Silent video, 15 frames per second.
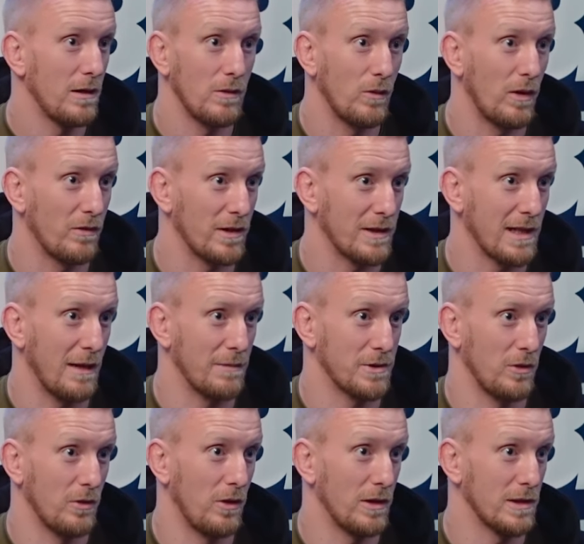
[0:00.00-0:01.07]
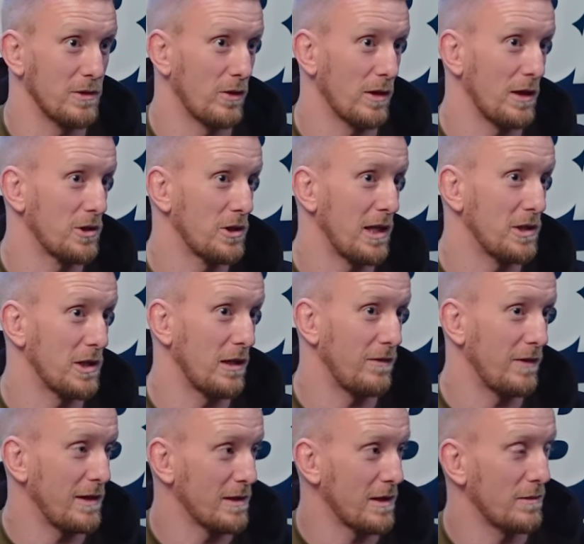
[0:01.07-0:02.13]
whether he taps or not, it's not going to change
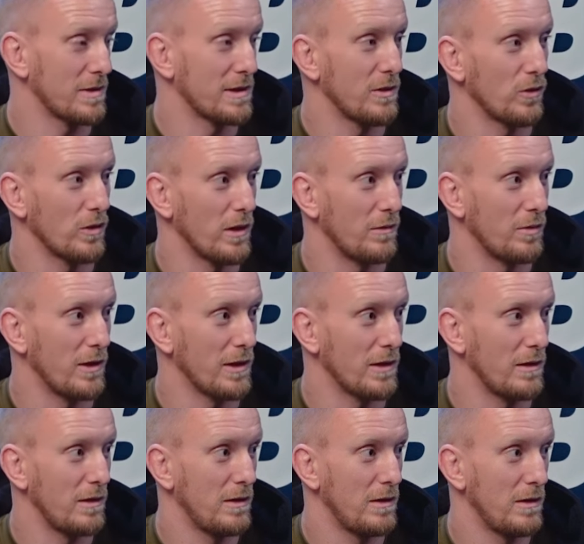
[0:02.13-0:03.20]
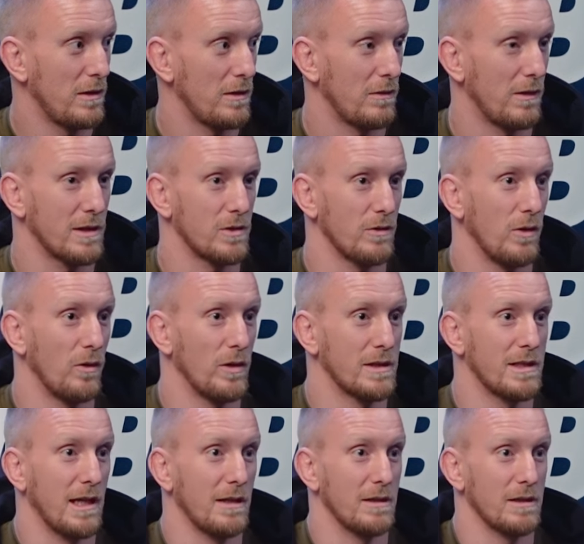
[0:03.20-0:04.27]
anything. His arm's still going to break. Right, so we always
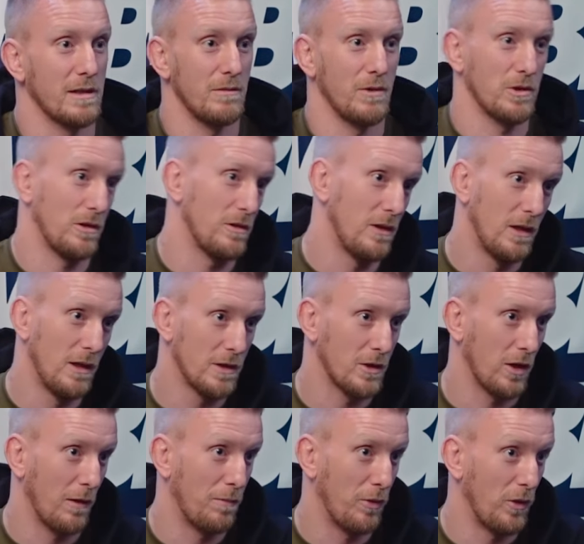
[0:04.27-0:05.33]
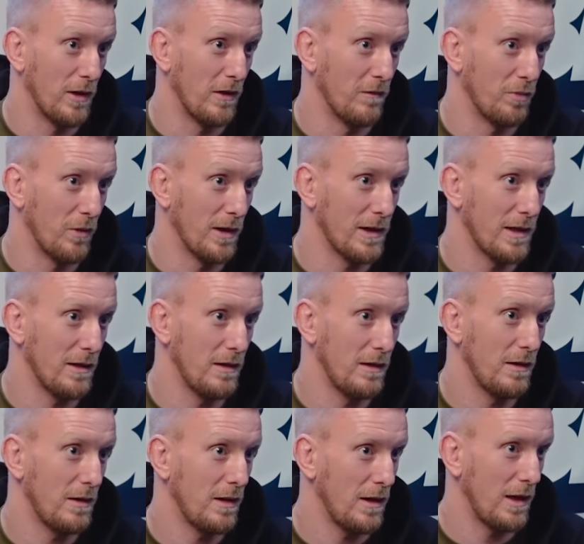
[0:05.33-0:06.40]
take the submission to the point of breaking
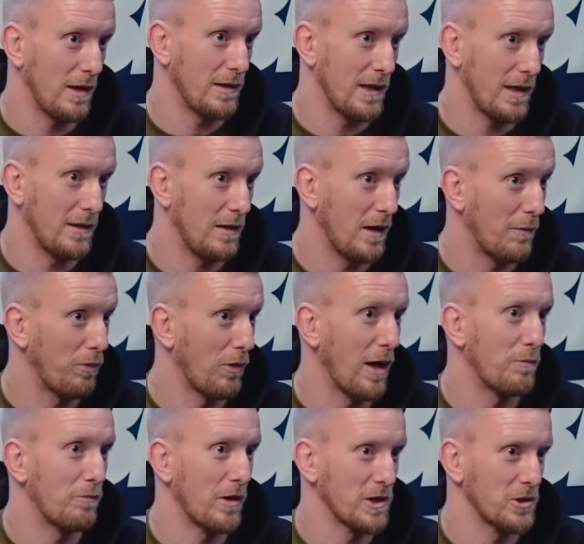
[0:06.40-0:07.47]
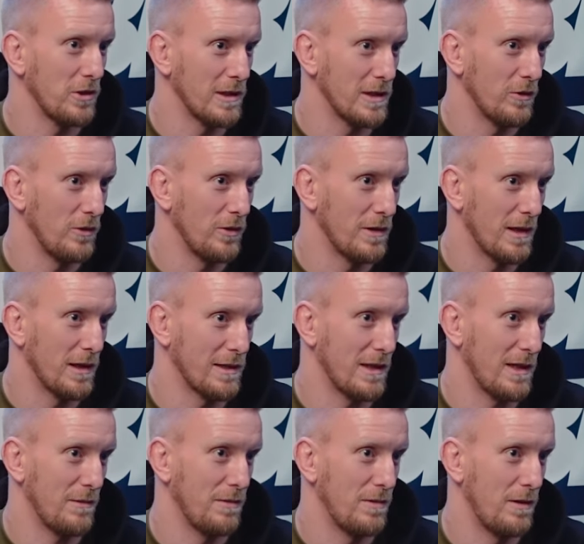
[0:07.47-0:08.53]
and then apply pressure until you get a
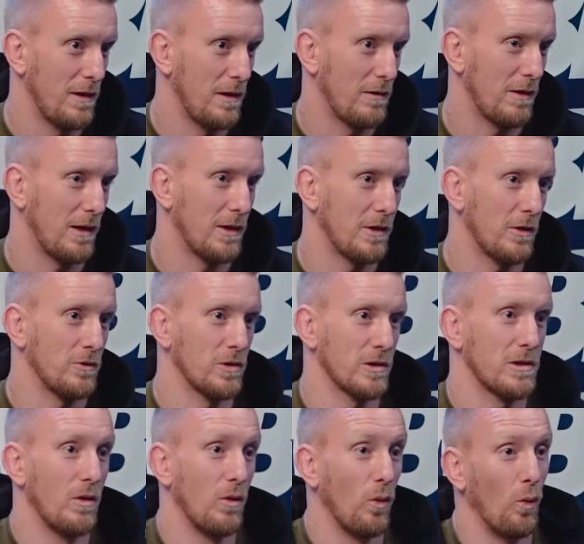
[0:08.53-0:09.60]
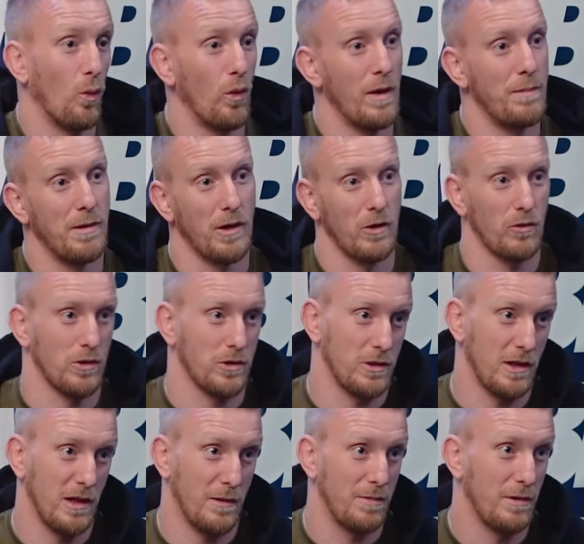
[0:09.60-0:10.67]
tap. Right, you don't just whip it across
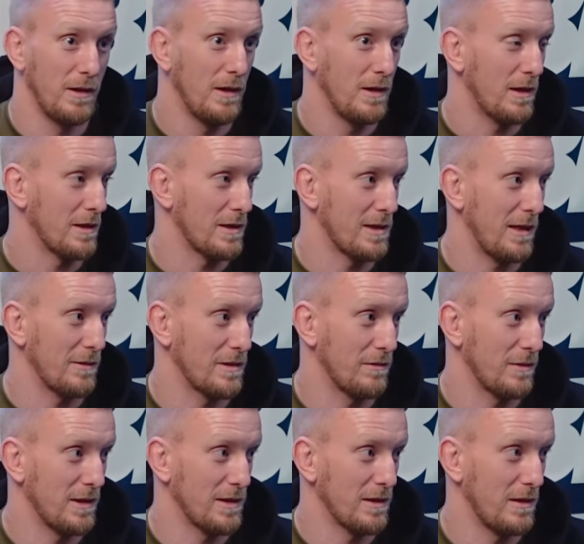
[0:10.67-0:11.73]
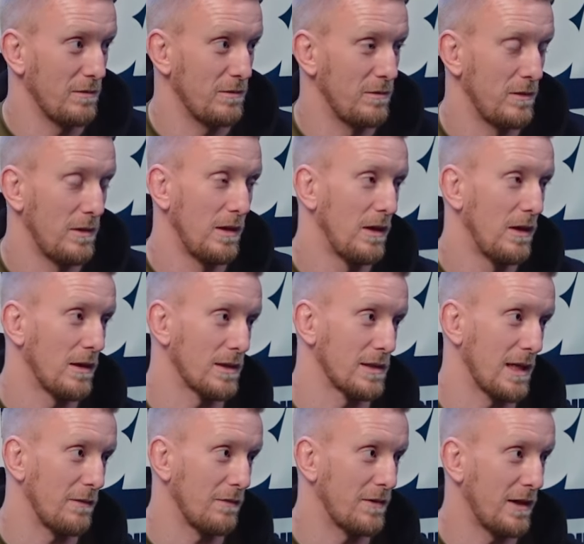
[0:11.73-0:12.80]
your hip and snap somebody's arm. The
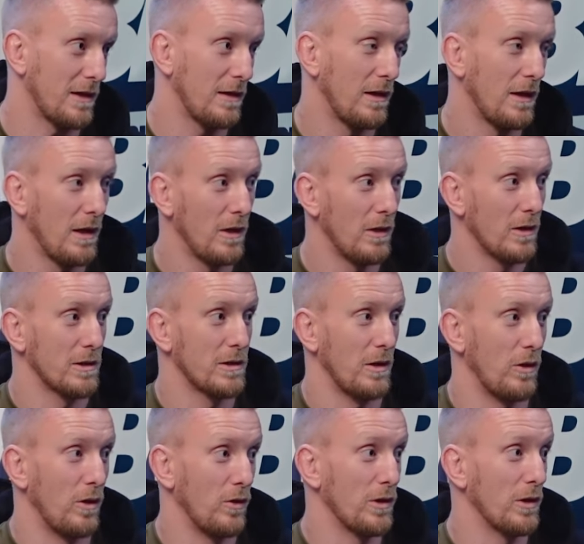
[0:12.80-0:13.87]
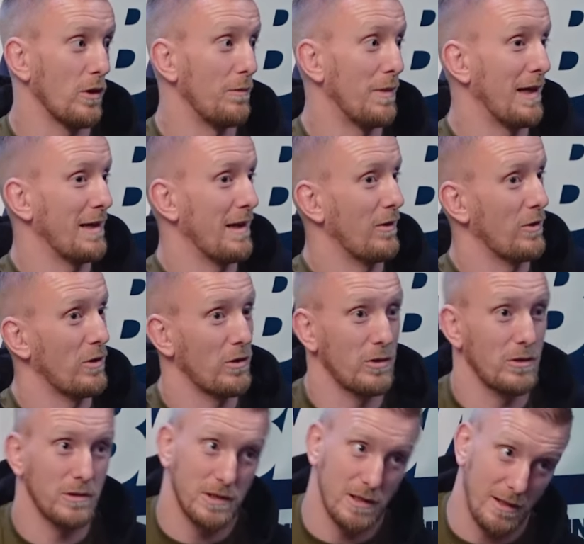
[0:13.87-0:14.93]
same thing, toe hold, you go belly down,
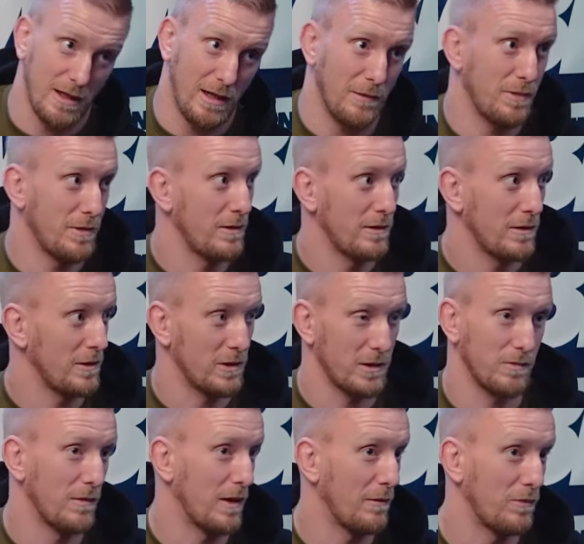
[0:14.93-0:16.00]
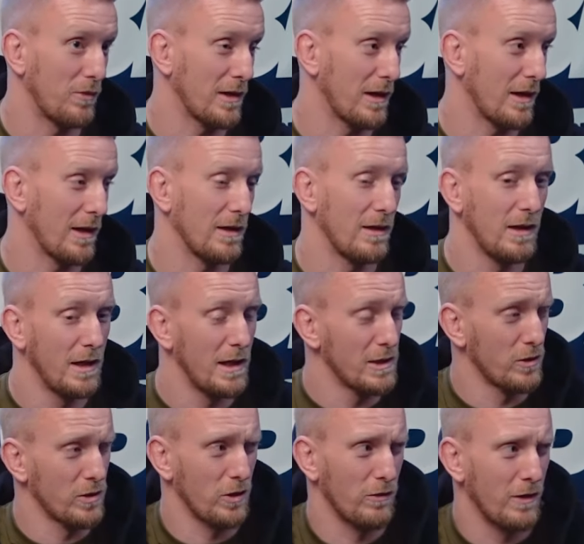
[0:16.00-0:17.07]
snap, just like break the leg. It's
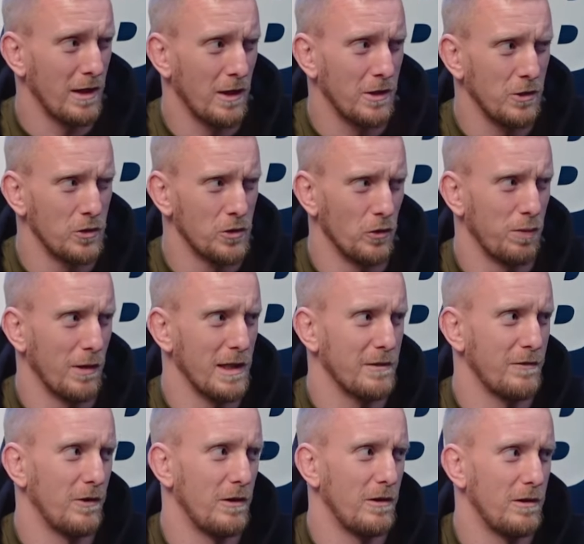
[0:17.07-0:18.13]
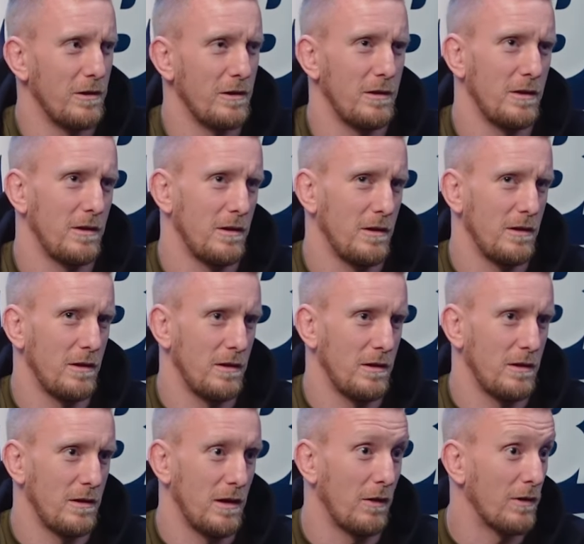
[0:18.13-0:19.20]
also a really unusual place for
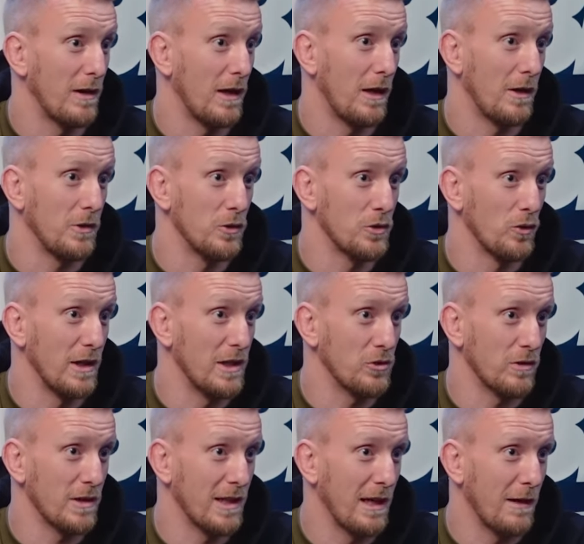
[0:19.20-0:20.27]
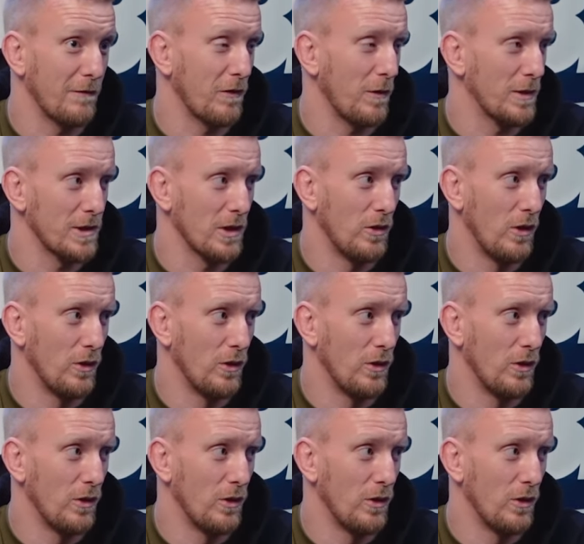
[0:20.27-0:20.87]
an unusual injury to get from a toe